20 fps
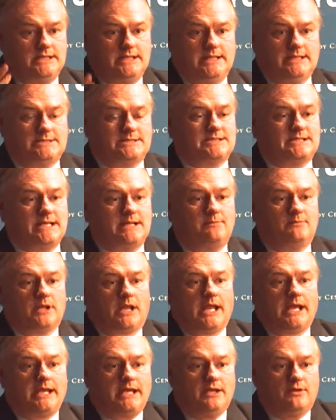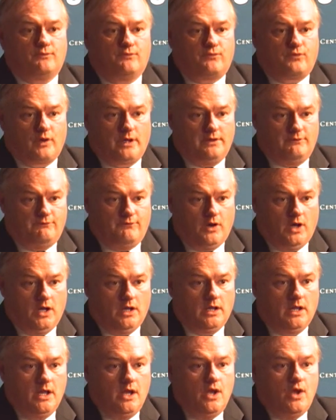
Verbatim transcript: it seemed like, in free fall.